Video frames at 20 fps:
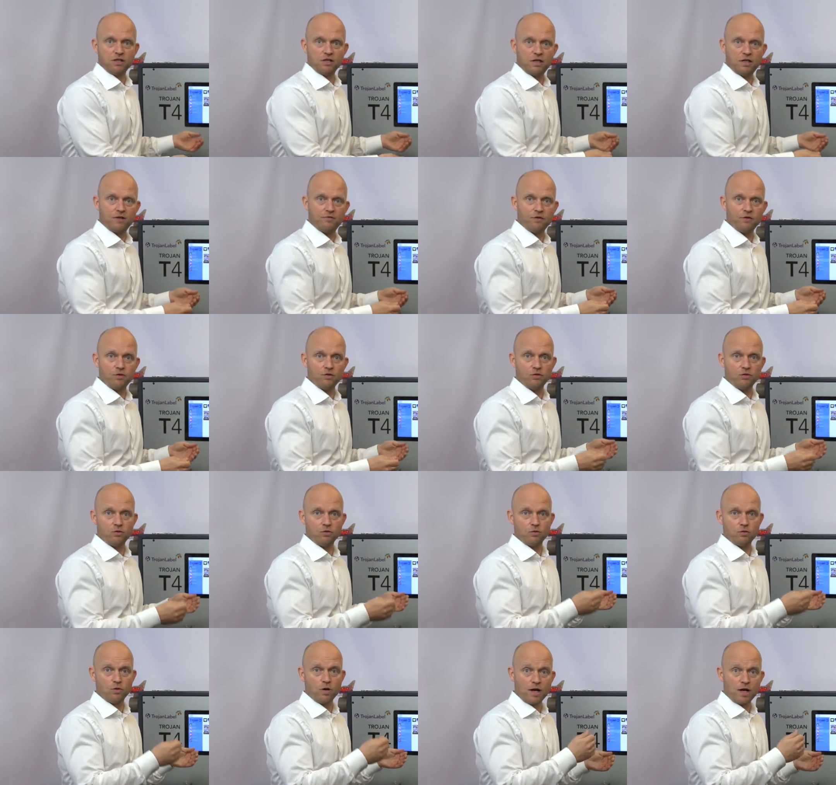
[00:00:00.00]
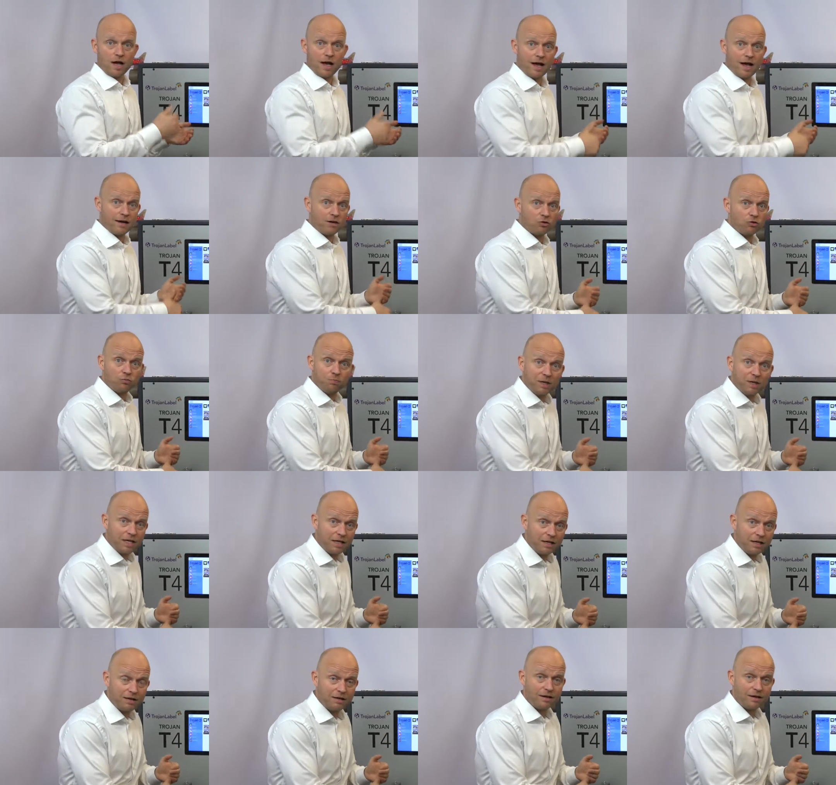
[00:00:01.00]
giving you higher
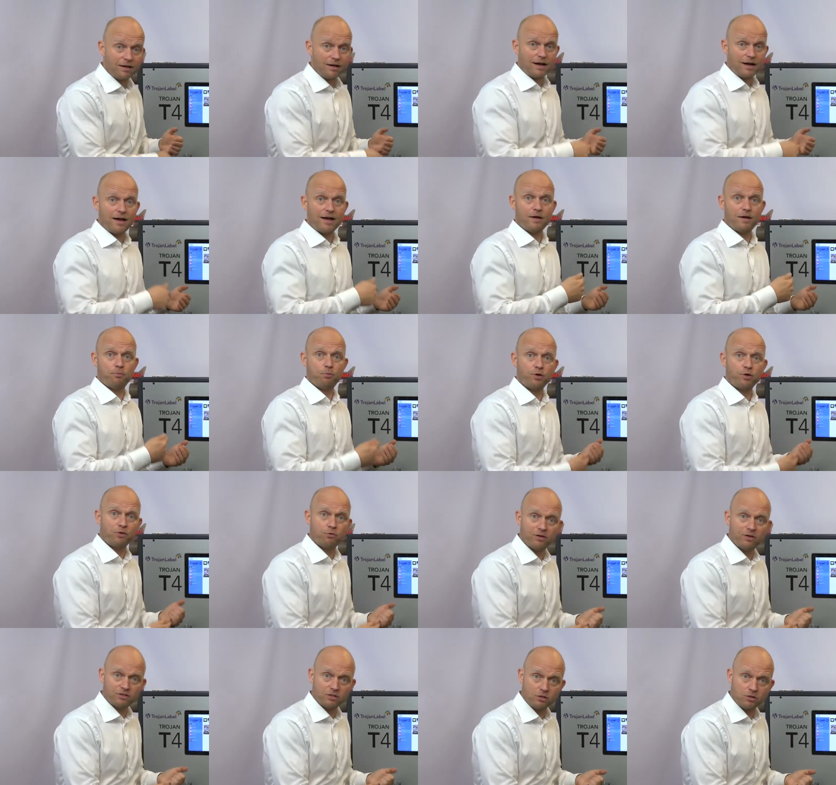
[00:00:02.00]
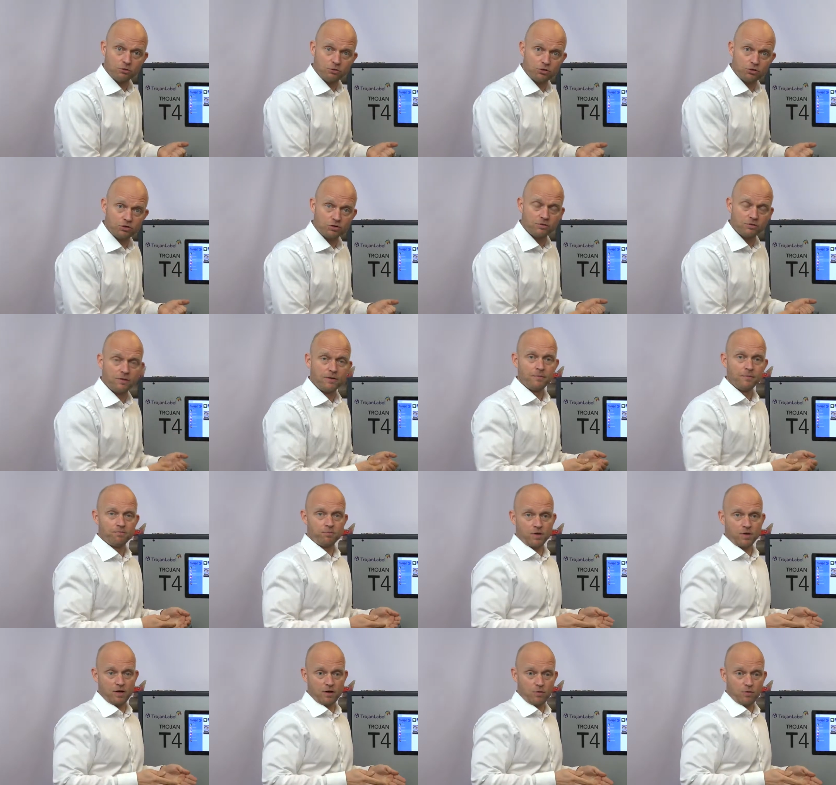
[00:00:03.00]
speed, higher print resolution,
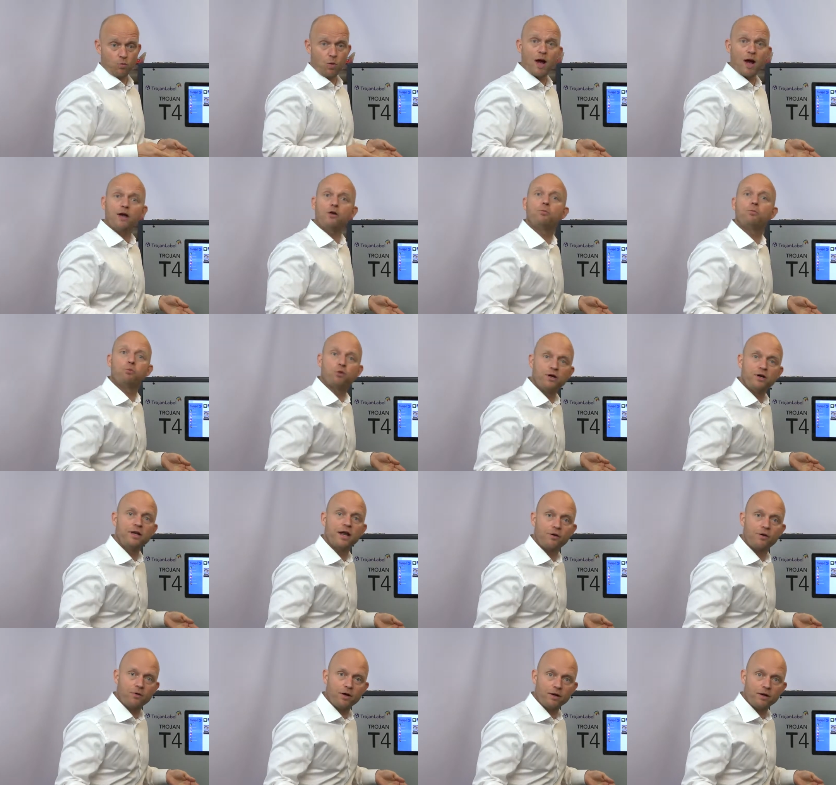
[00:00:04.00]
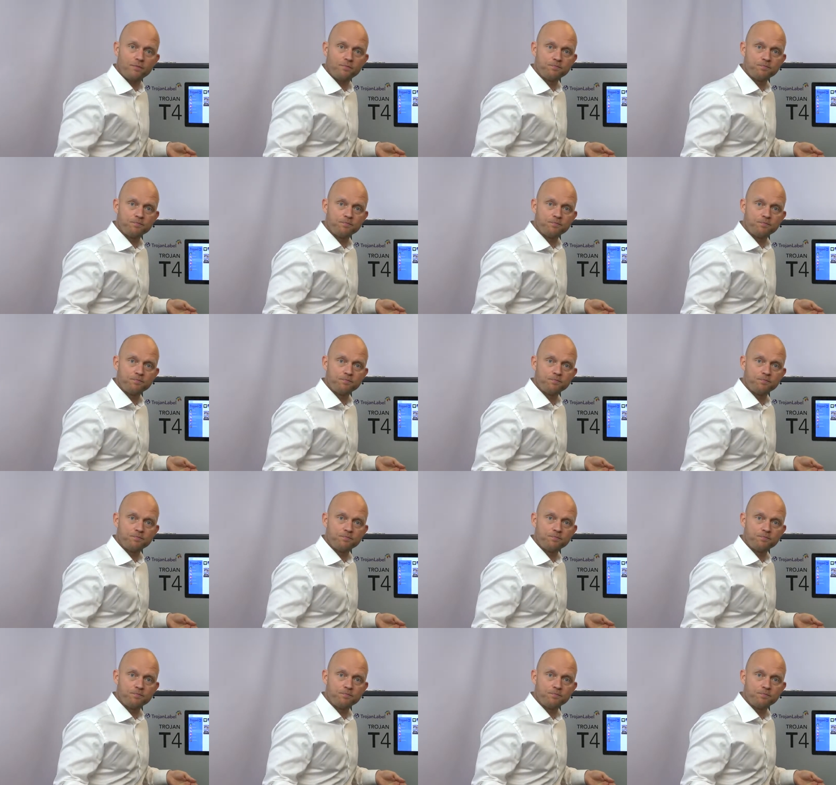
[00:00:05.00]
a wider print area.